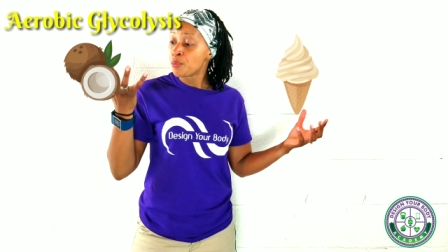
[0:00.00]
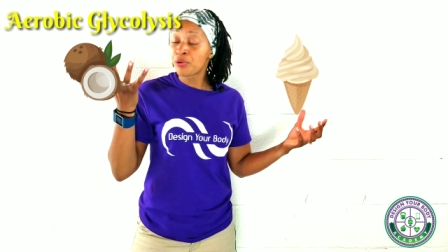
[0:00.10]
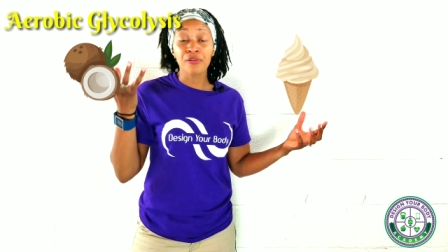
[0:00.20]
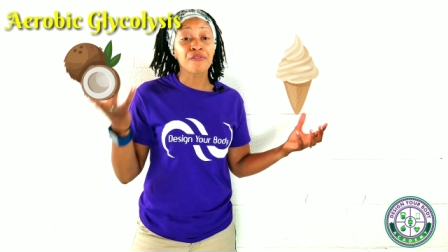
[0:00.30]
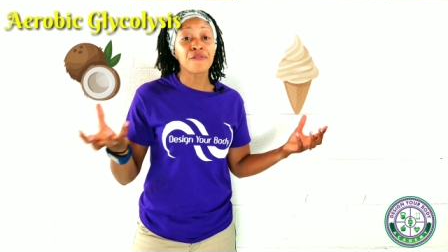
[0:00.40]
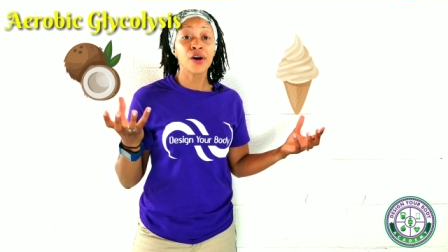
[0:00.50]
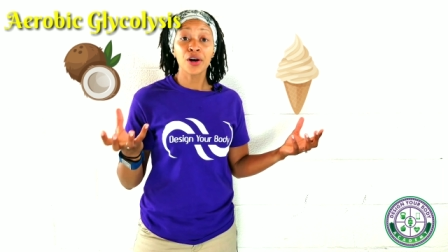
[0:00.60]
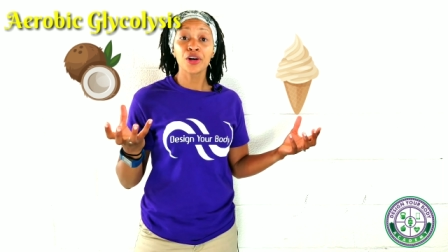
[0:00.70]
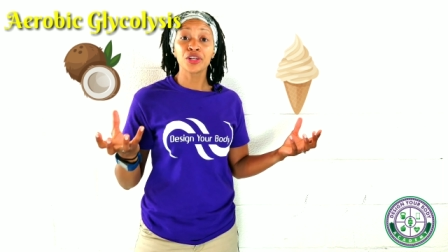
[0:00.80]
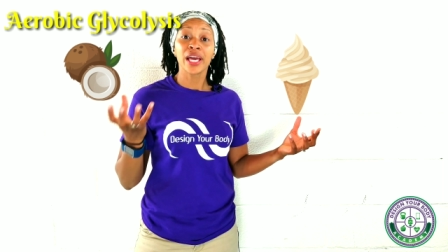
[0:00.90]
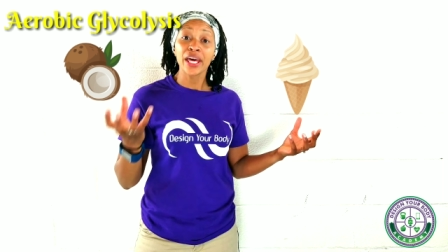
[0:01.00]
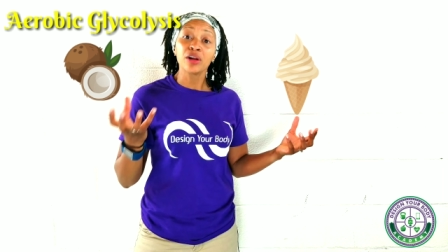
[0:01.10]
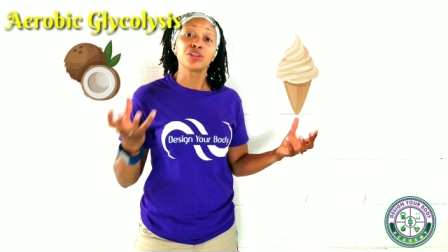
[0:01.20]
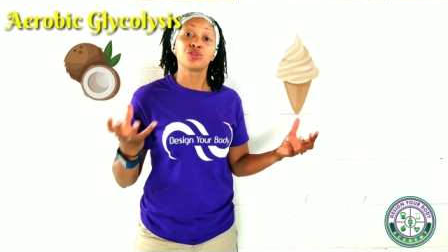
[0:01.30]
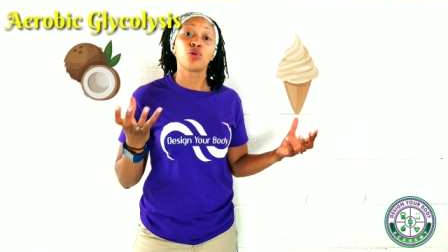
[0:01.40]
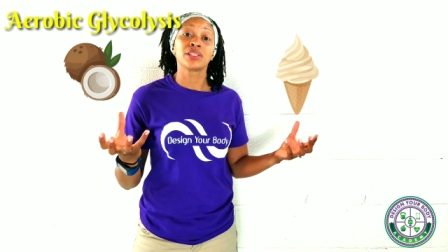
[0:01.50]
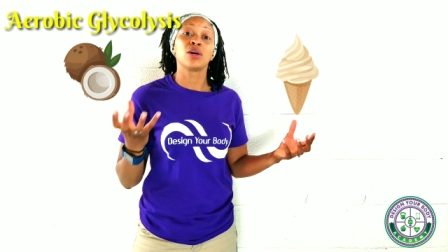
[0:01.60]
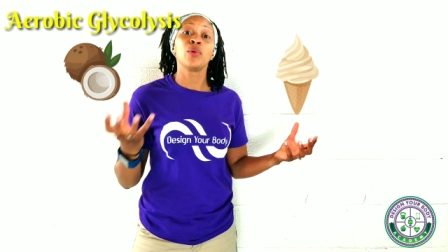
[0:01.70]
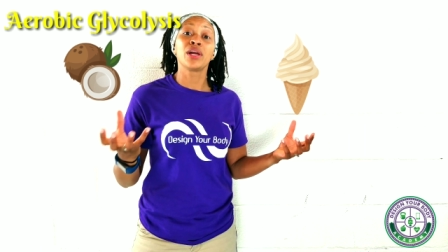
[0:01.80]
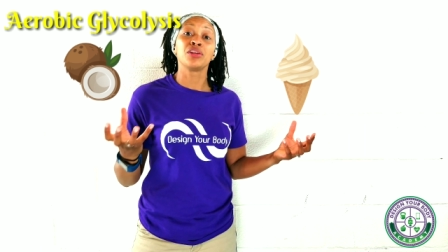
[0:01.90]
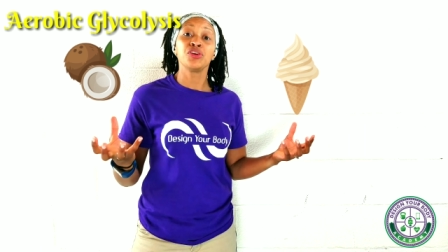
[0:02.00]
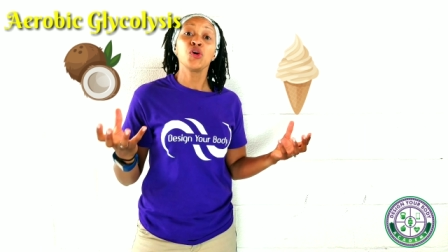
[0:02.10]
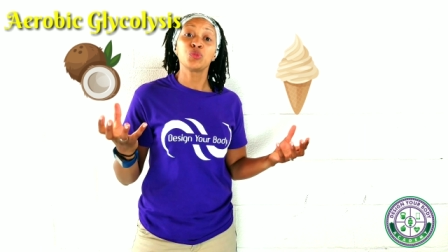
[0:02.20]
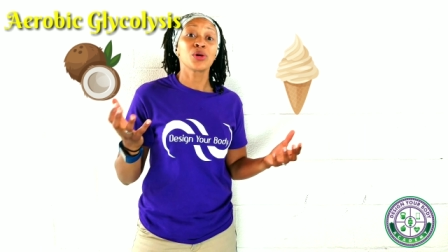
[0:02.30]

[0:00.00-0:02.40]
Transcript: preferred energy source that we can use